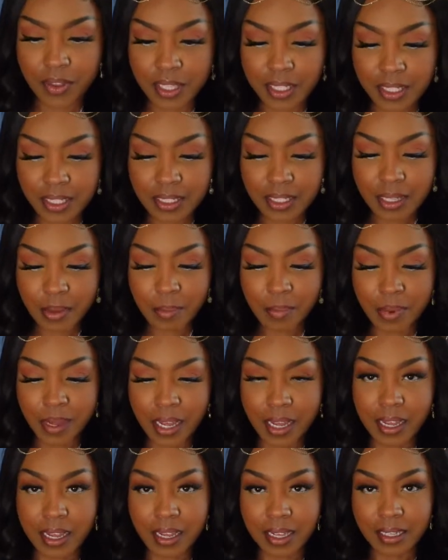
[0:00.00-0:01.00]
this is the
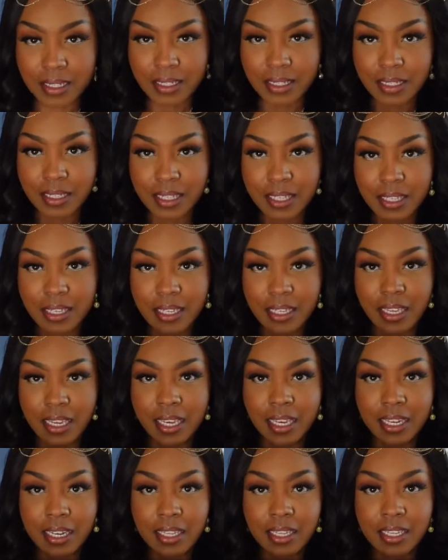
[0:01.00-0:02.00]
box
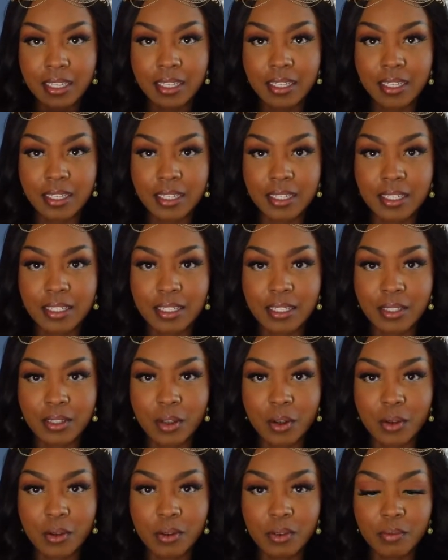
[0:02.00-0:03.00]
it is this
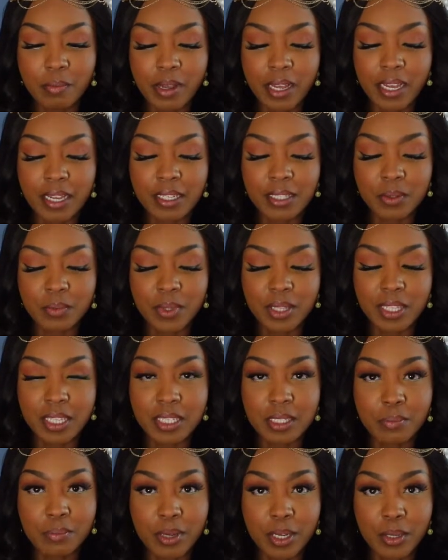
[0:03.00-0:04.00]
gold box with
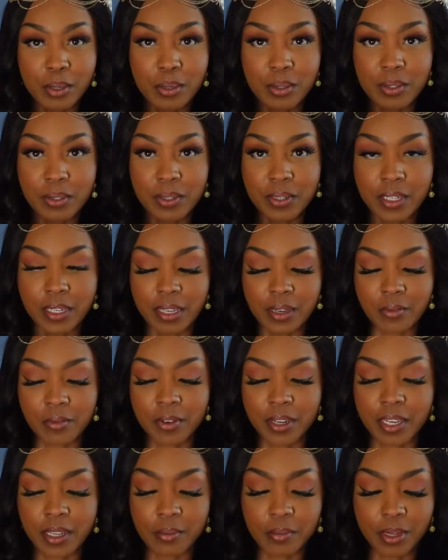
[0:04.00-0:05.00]
these bows on it,
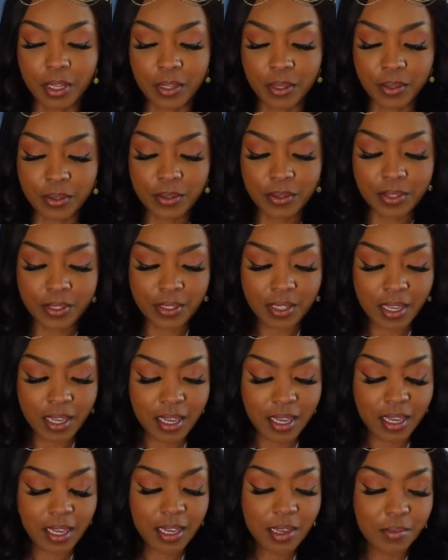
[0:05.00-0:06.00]
red
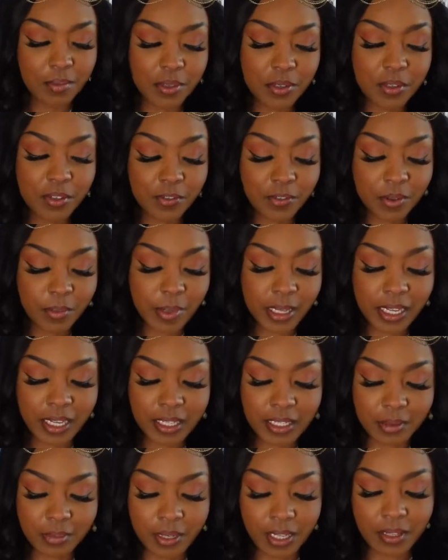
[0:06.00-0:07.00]
bows. Beautiful
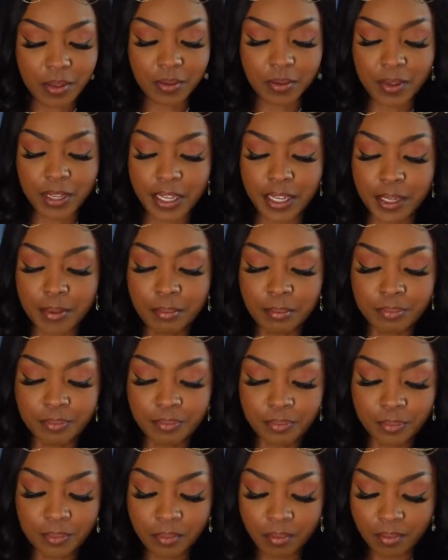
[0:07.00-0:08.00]
box, by the way.
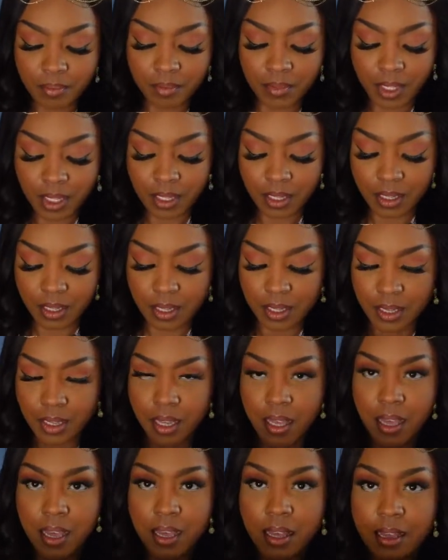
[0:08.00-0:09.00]

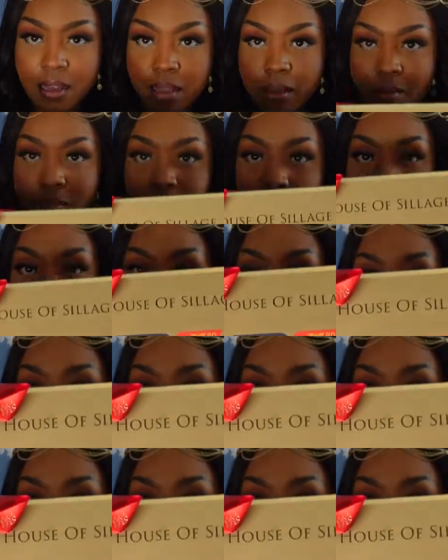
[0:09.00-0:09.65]
Um,